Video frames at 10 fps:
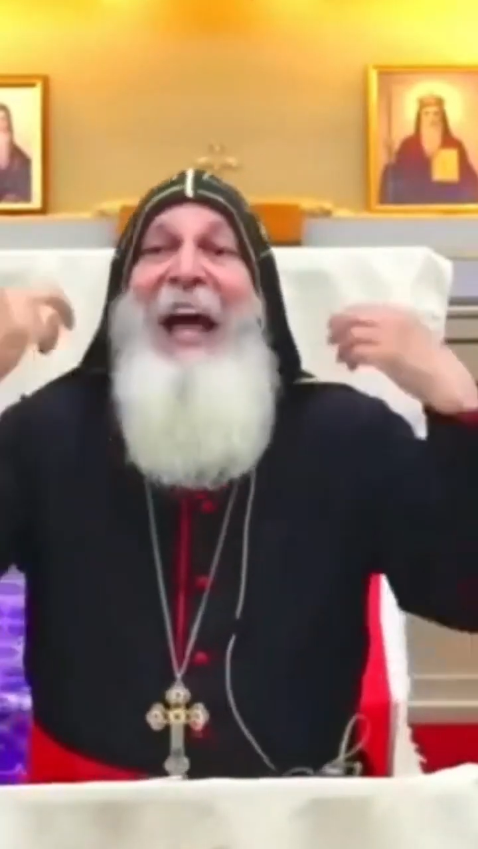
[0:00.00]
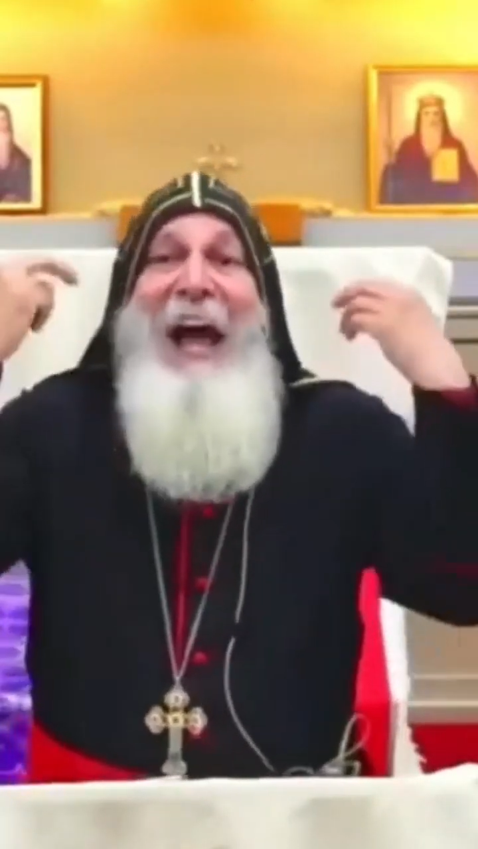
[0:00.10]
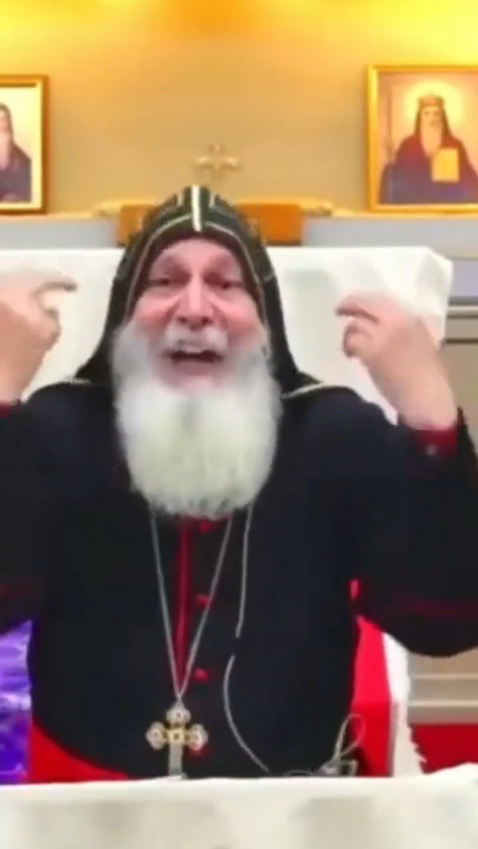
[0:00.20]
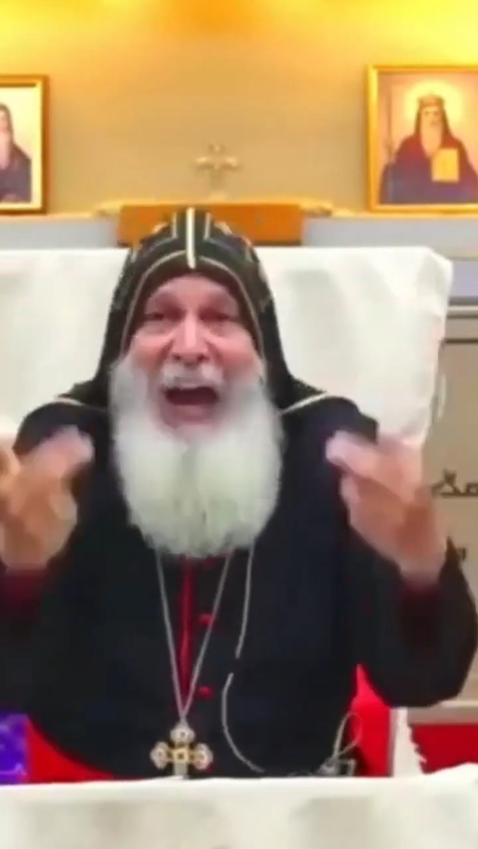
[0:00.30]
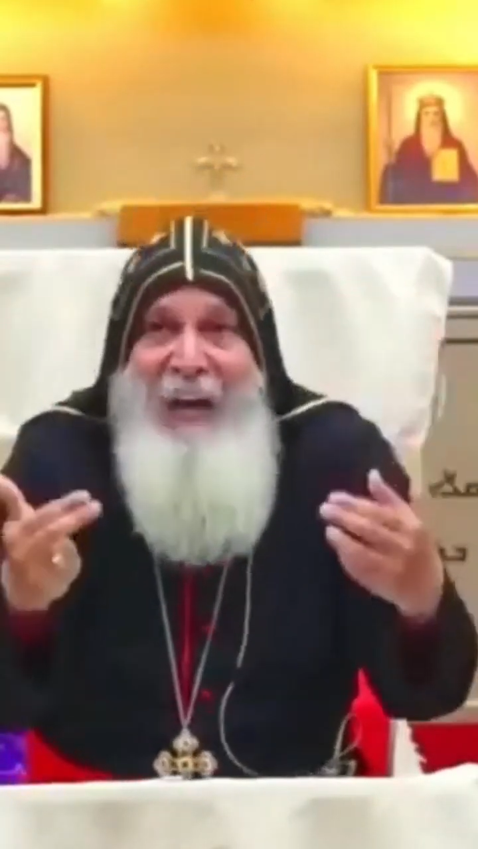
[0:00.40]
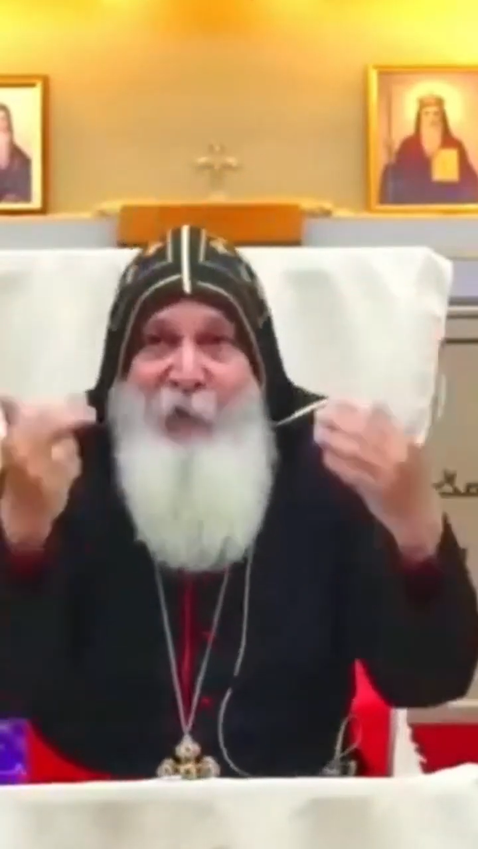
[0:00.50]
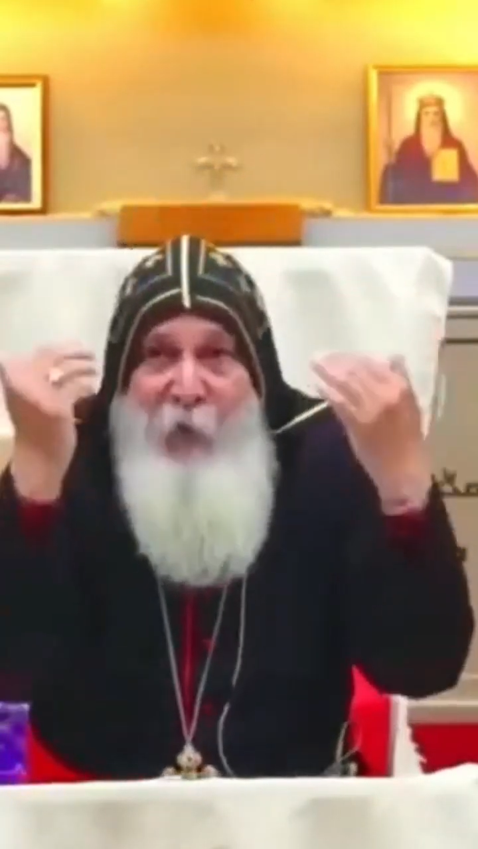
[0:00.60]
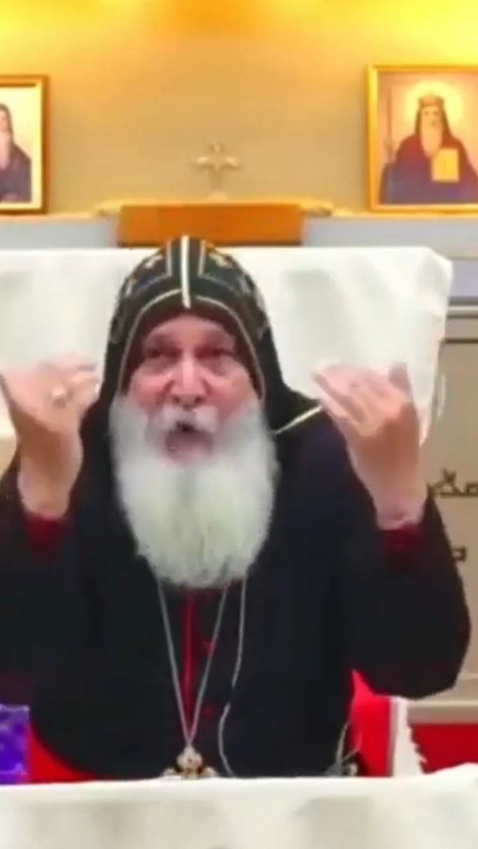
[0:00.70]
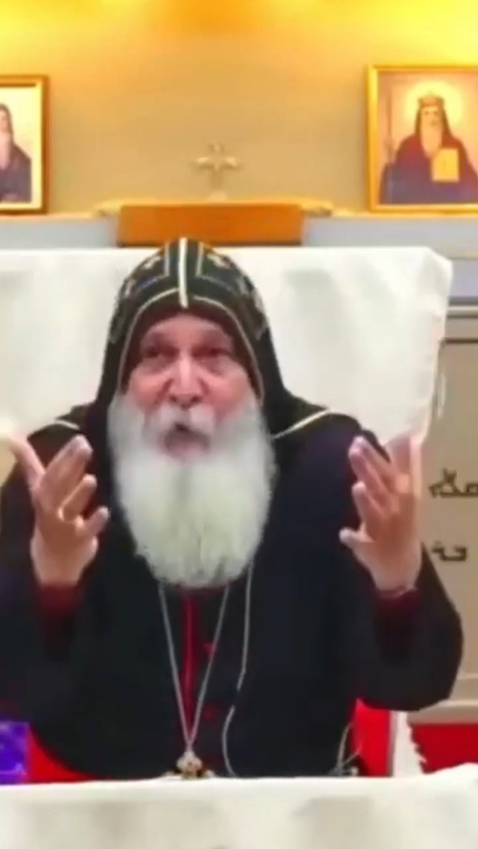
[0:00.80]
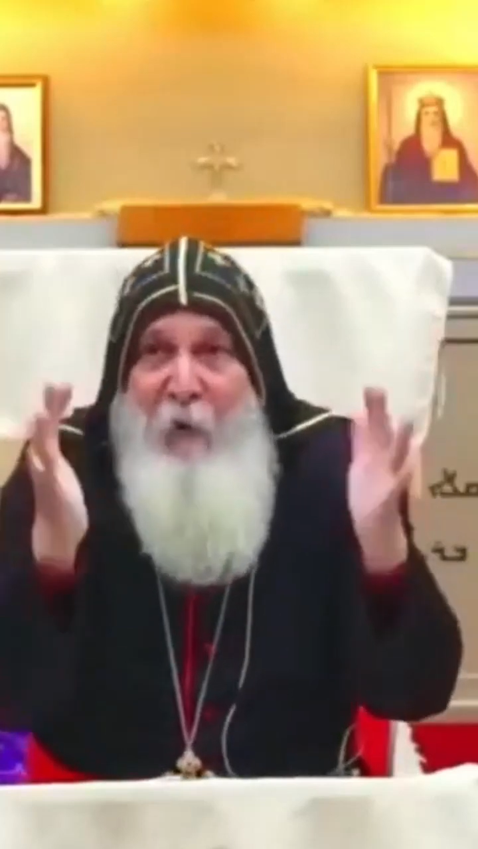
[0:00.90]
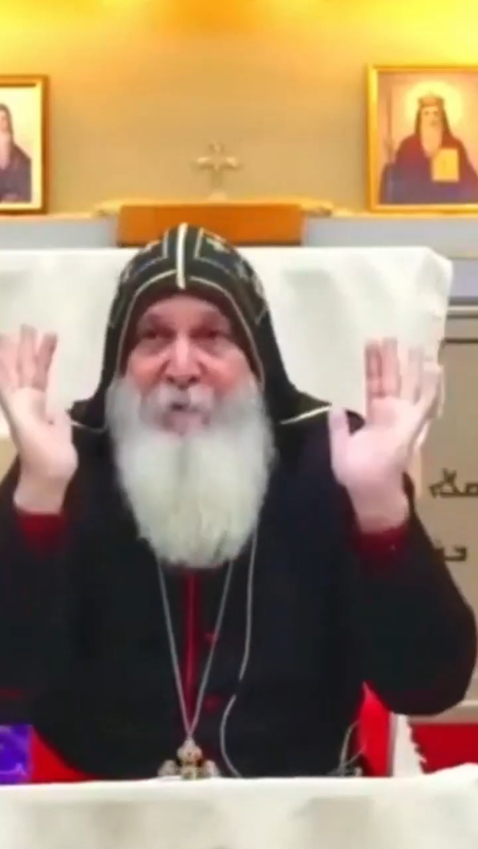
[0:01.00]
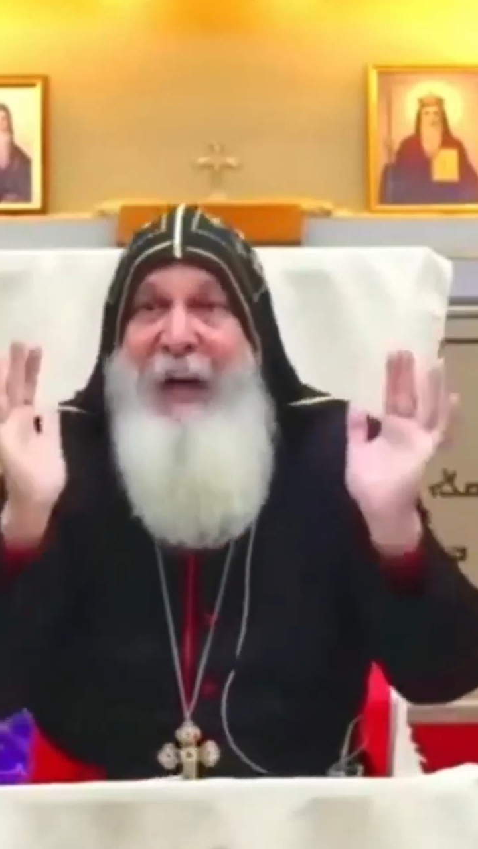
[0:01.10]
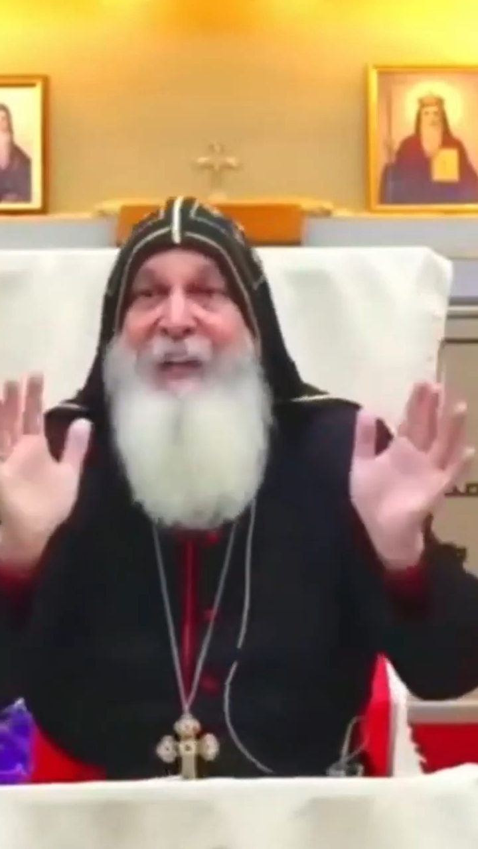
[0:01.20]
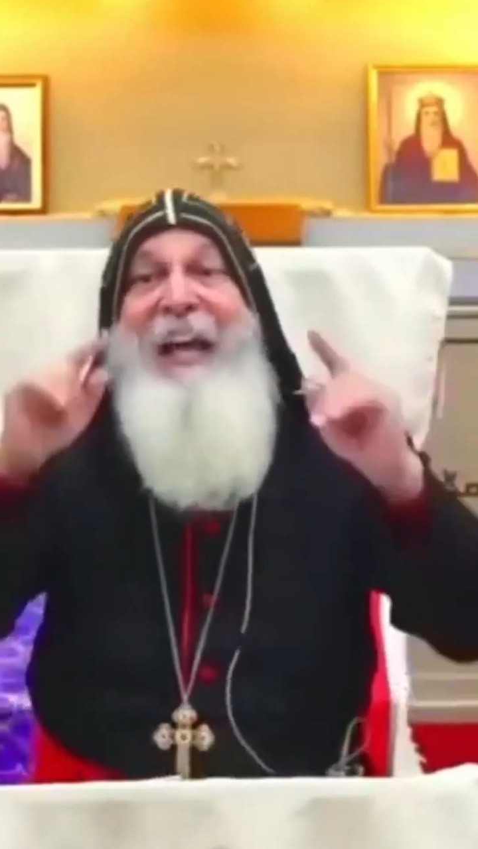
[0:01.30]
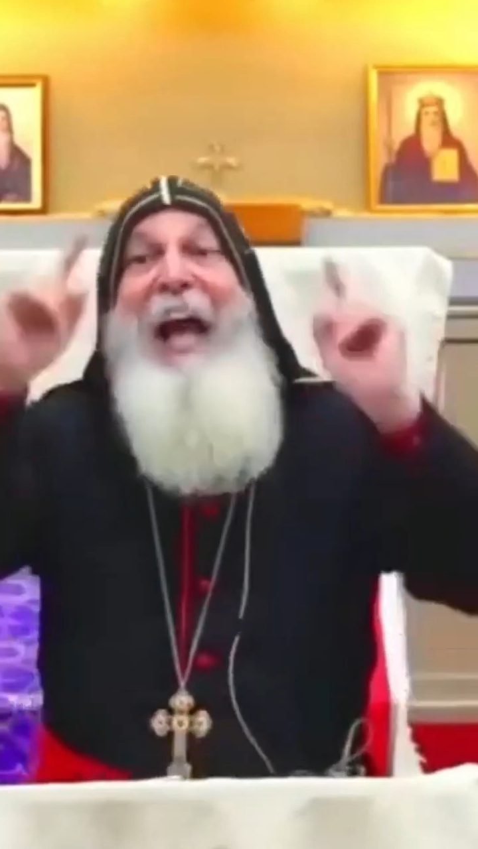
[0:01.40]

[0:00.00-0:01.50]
and hate you in your face